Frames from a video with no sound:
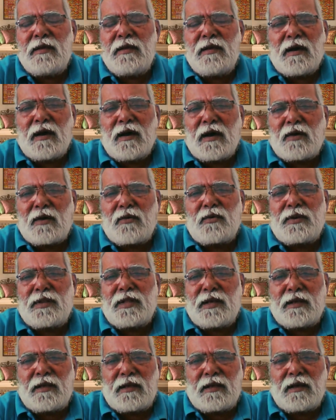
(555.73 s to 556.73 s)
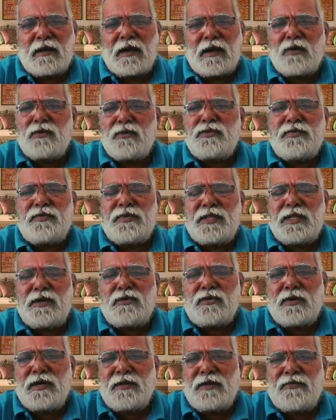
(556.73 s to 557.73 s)
around the house within
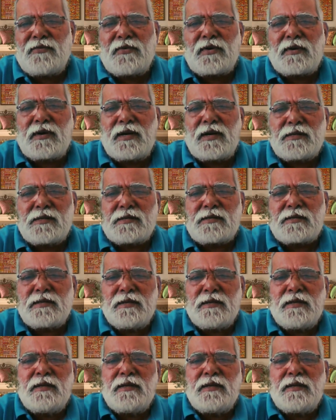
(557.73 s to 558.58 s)
24 hours.